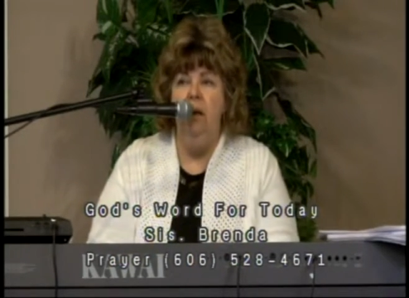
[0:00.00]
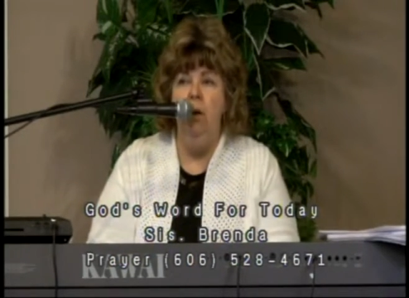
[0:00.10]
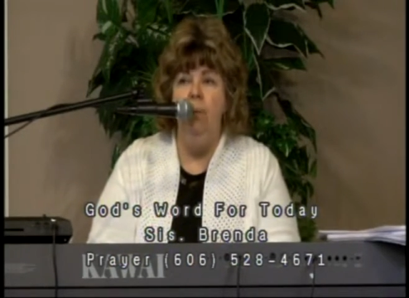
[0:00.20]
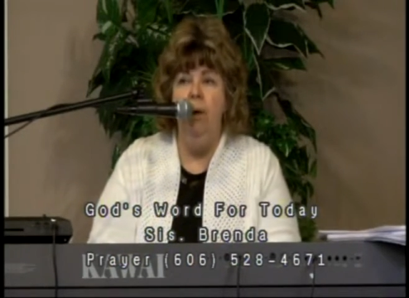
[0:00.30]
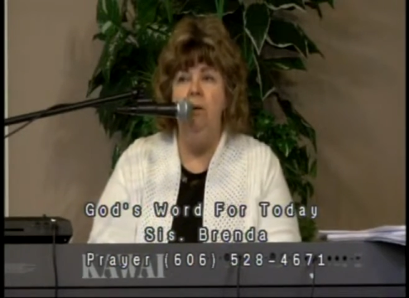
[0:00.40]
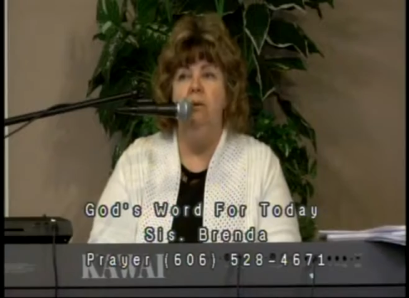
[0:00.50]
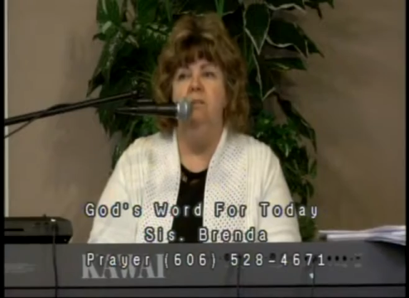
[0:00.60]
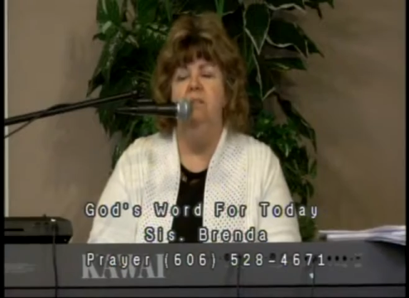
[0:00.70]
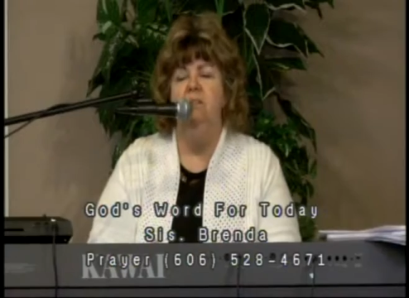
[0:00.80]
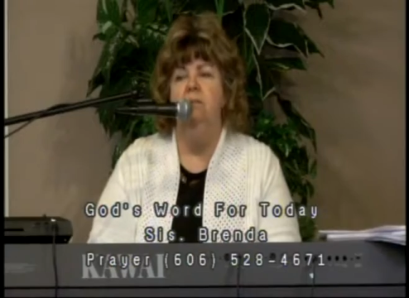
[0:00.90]
in
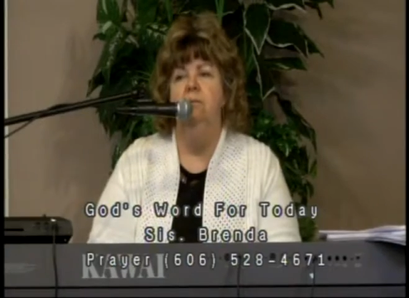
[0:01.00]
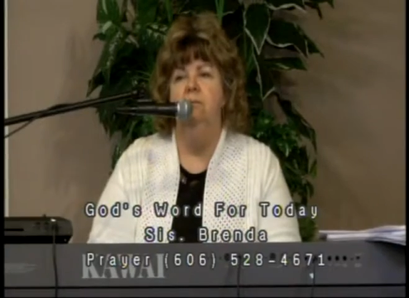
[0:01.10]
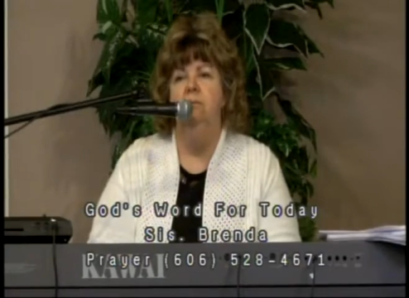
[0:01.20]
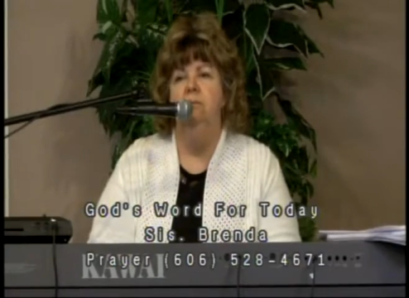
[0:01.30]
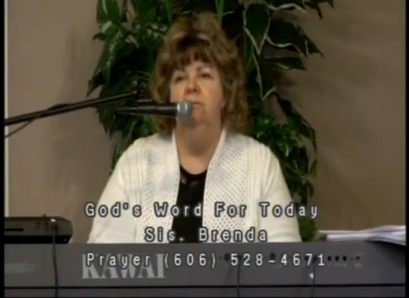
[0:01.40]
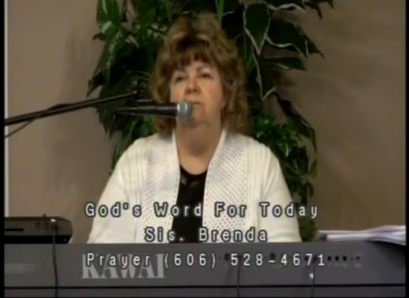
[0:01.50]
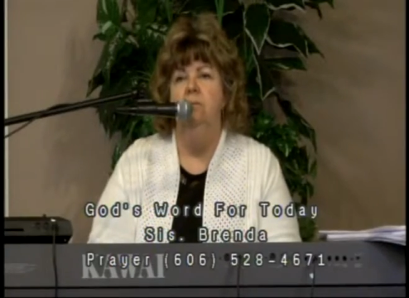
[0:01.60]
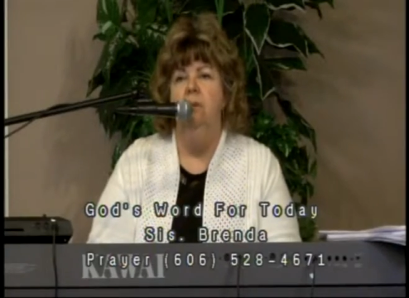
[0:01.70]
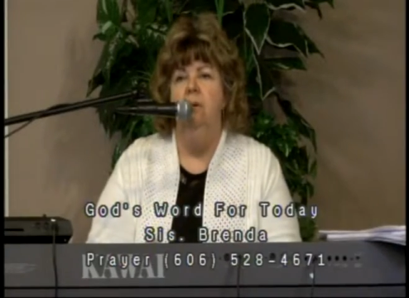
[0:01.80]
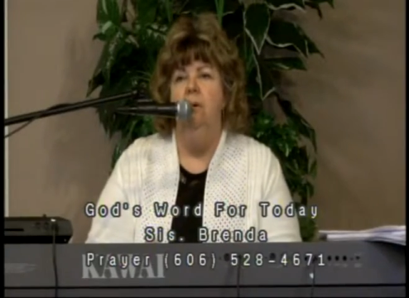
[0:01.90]
abundance
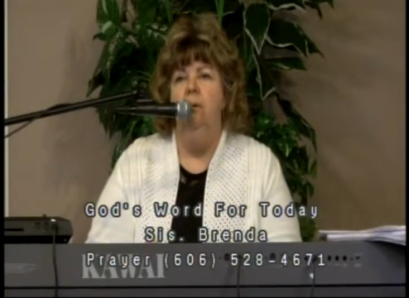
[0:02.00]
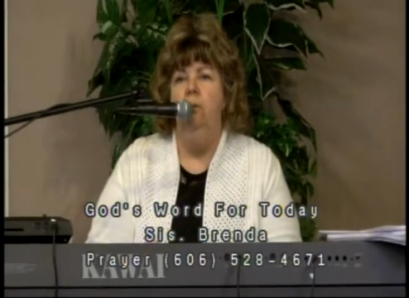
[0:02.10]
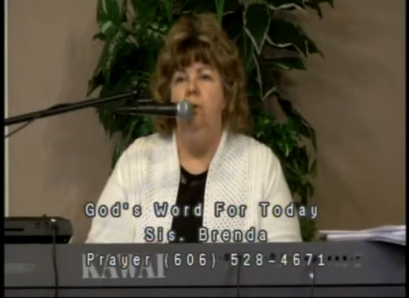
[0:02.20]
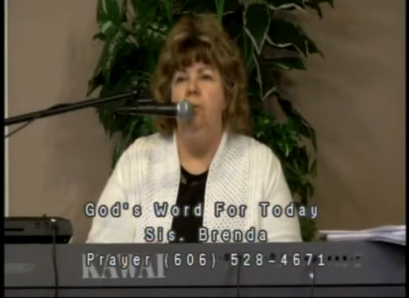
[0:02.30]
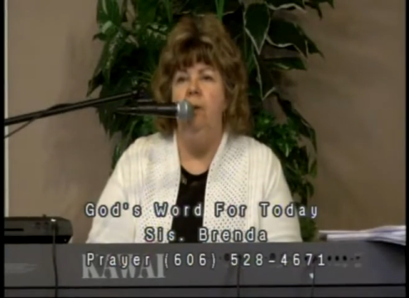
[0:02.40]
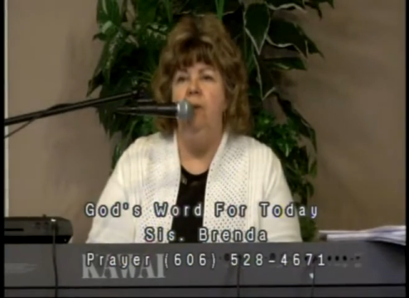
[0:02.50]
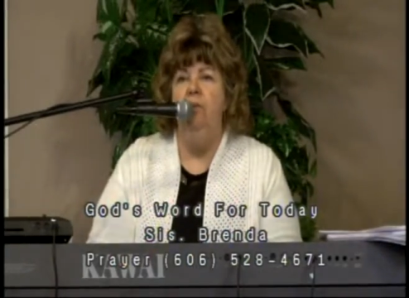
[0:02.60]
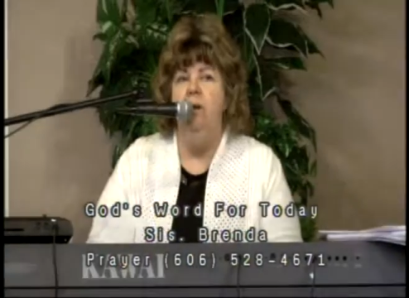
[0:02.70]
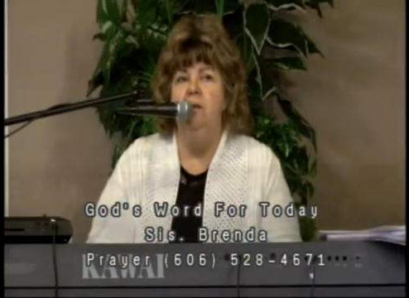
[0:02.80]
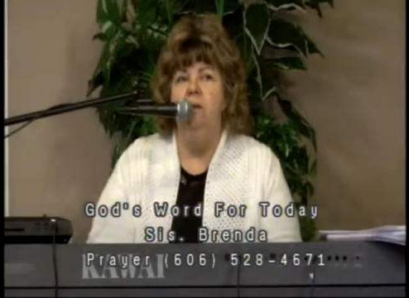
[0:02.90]
with many
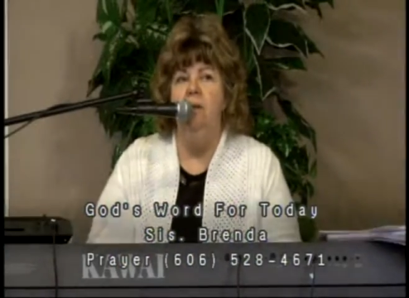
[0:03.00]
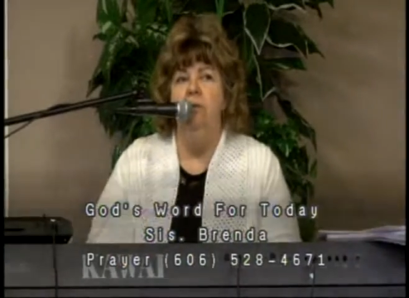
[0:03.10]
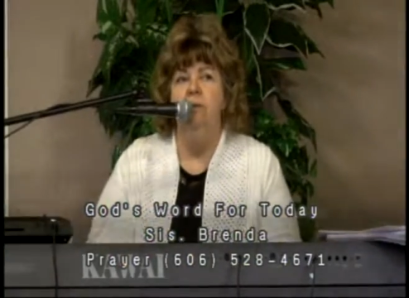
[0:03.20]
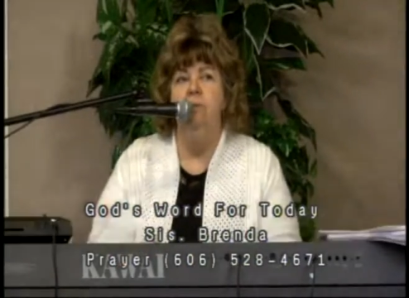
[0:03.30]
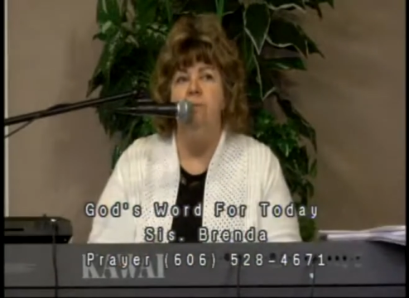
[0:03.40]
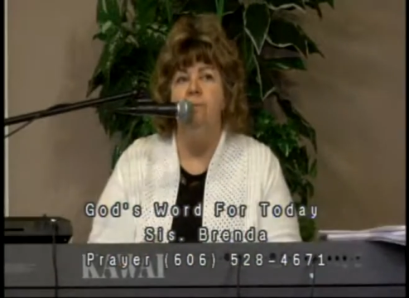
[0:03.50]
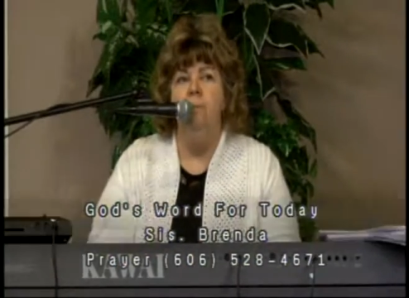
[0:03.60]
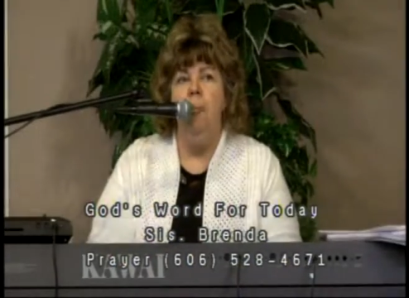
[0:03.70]
thanksgivings.